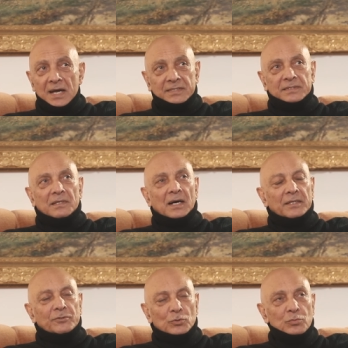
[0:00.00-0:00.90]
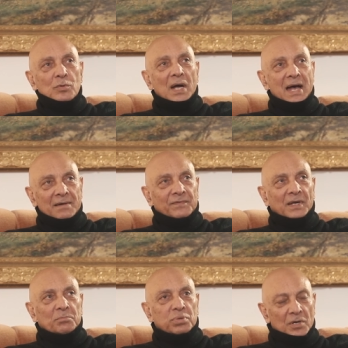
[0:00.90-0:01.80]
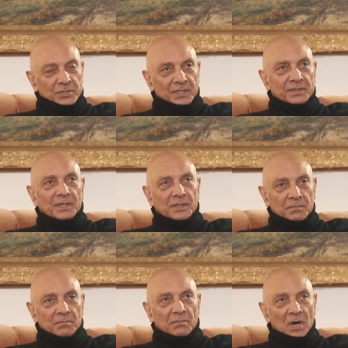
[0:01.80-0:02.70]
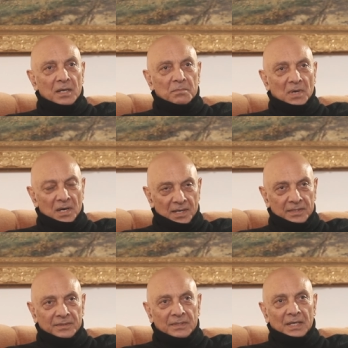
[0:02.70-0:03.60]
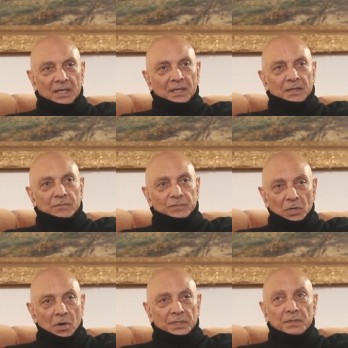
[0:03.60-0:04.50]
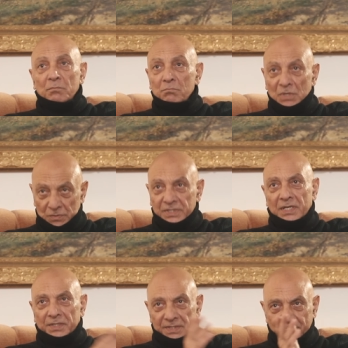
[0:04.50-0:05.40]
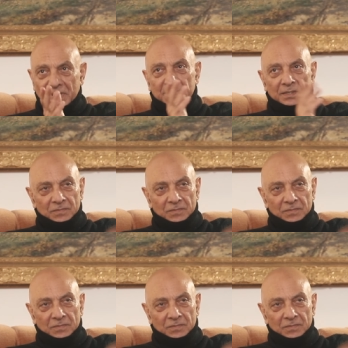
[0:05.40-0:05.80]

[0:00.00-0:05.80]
Yes, I do have a project in my mind regarding music, speaking,